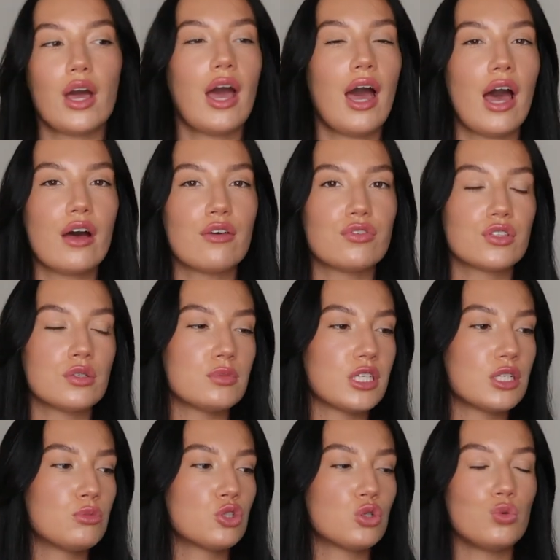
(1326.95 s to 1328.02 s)
I have some
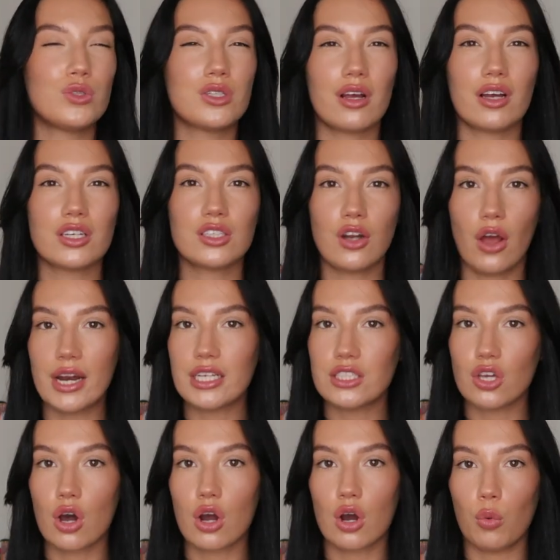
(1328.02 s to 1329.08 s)
denim shorts that are slightly
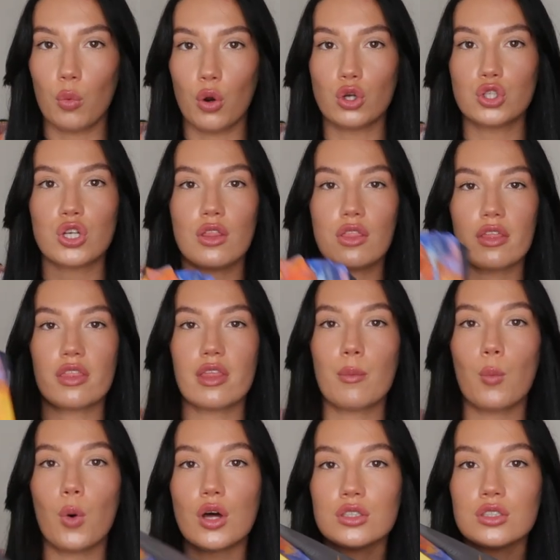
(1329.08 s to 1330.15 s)
darker wash than
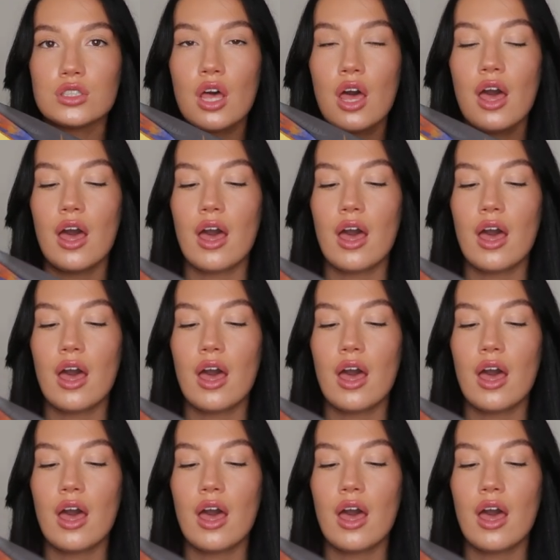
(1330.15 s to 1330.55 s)
them ones.